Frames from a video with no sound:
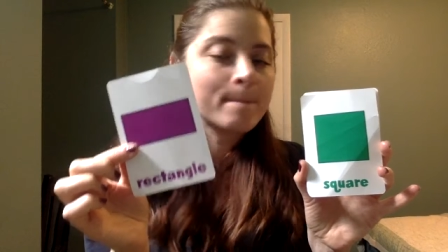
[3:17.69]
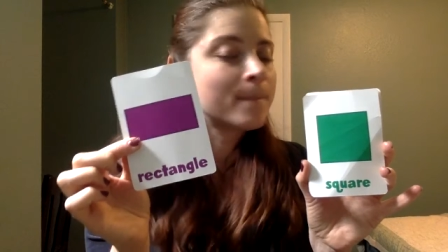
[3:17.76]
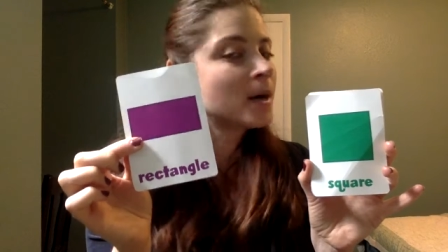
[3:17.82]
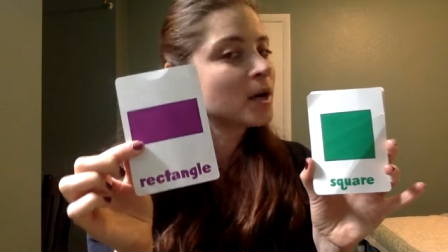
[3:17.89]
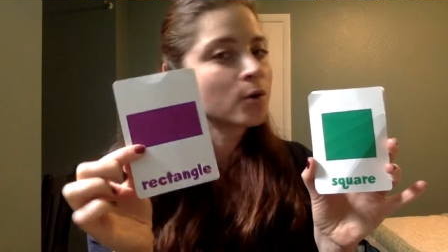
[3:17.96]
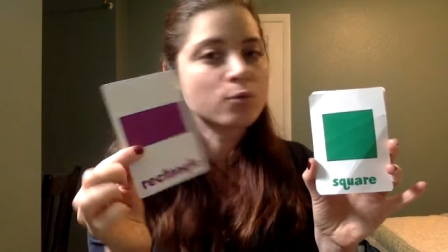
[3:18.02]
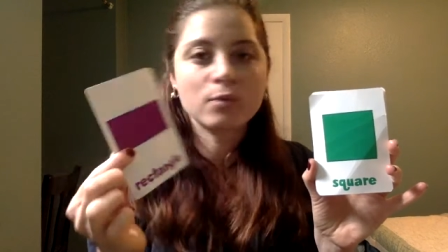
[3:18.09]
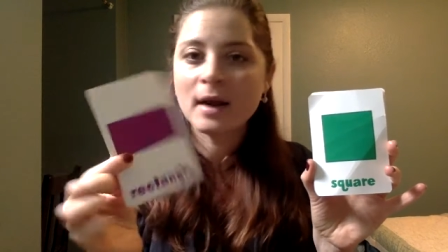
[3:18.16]

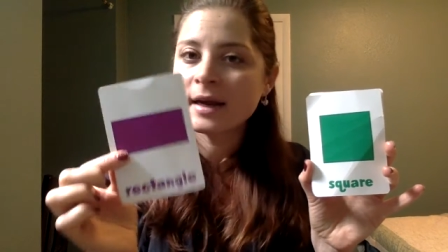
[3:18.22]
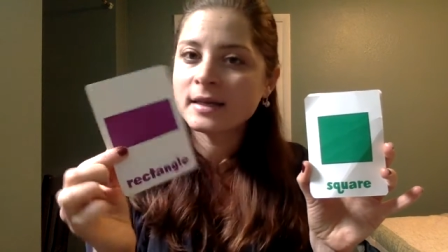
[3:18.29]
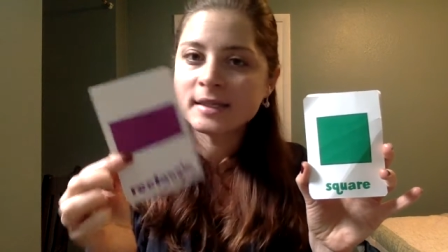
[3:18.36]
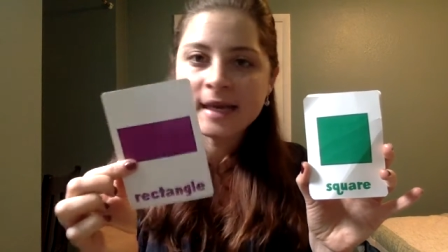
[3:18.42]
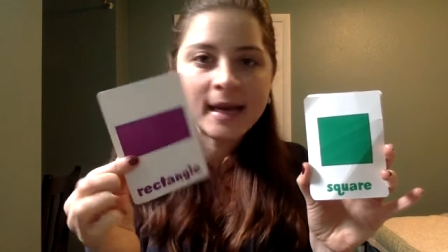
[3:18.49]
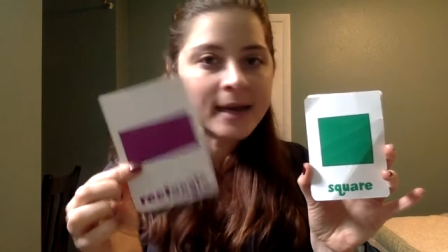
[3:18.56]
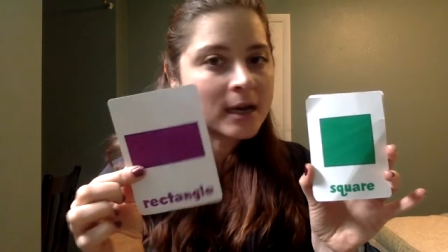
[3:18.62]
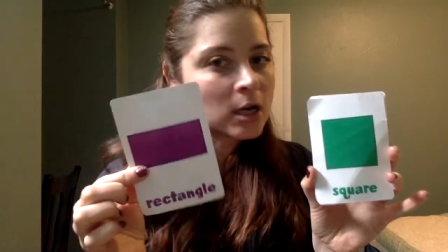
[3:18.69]
but a
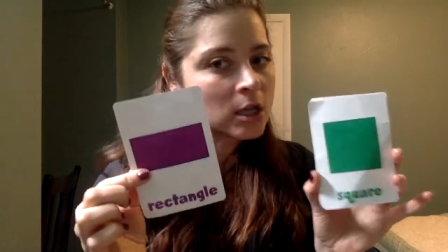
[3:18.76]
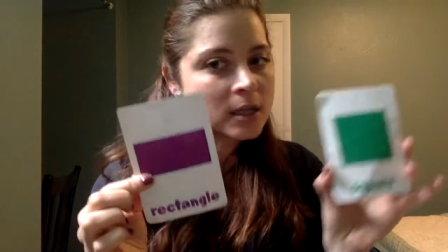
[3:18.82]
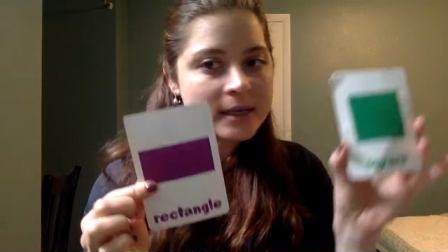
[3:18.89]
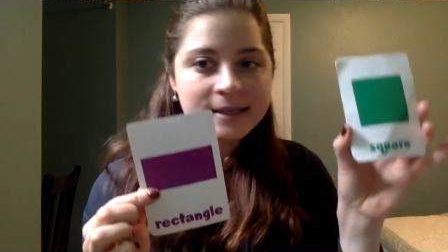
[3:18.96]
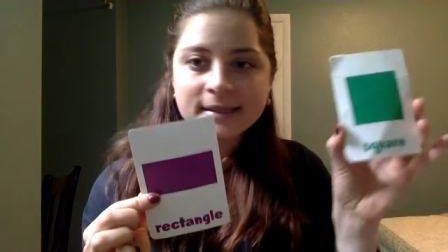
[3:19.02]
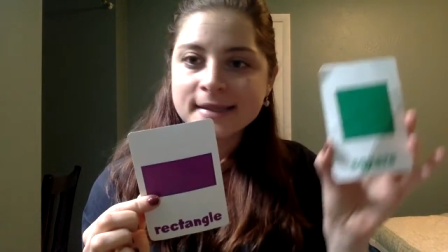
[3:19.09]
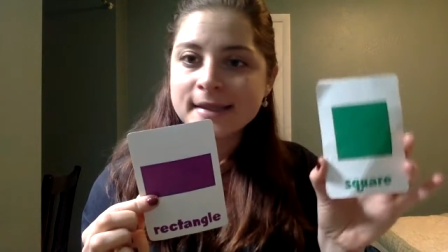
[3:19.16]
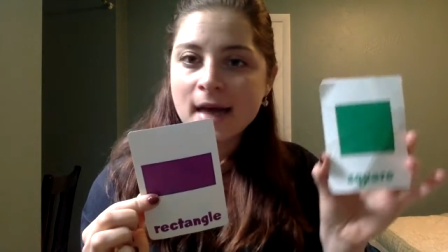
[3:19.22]
rectangle
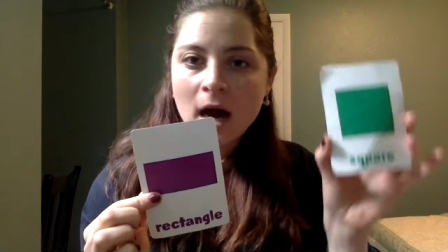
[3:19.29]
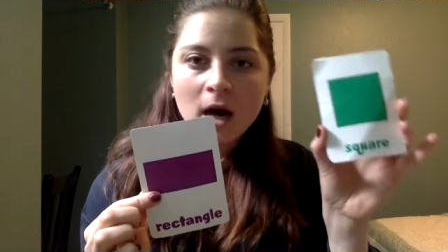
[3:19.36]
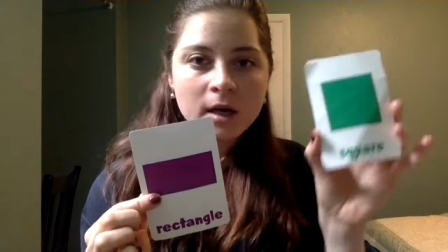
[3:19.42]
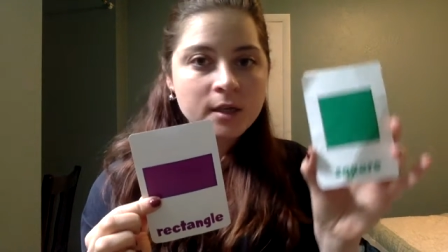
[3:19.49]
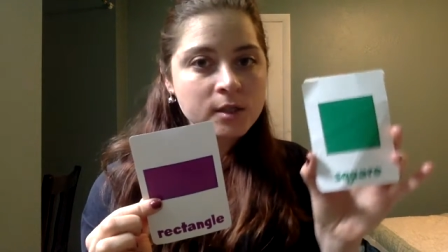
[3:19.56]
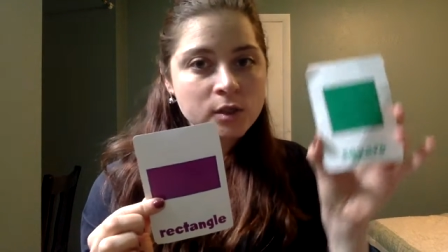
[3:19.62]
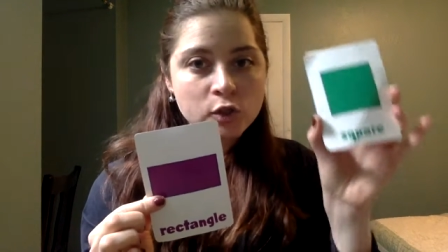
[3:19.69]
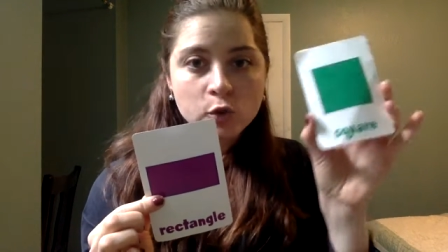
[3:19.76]
is not
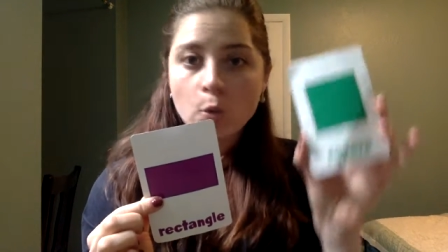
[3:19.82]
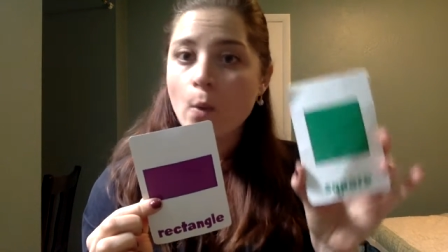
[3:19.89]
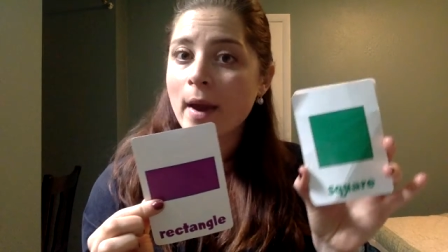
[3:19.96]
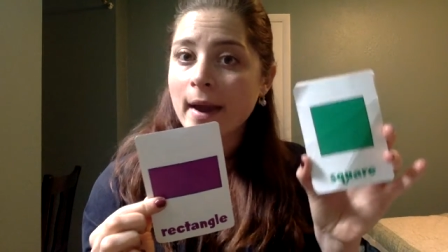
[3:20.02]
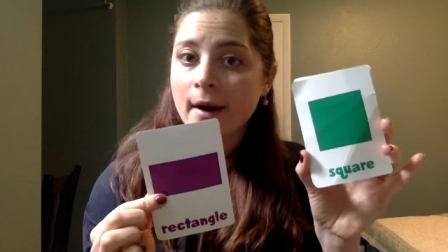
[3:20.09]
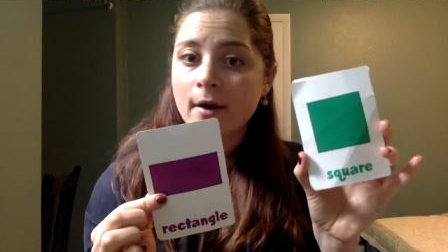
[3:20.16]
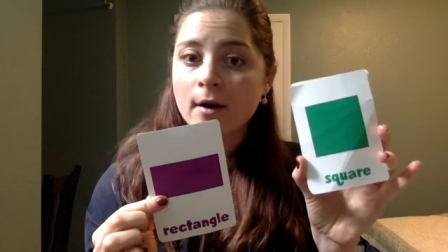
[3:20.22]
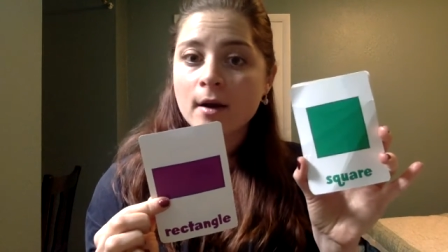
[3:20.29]
a
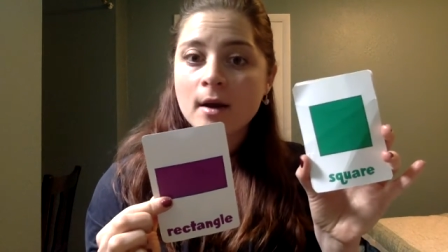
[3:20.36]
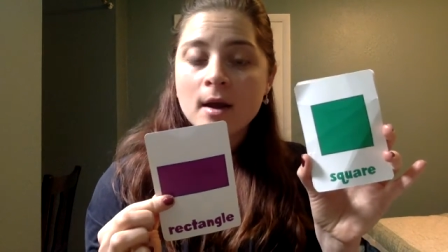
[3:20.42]
square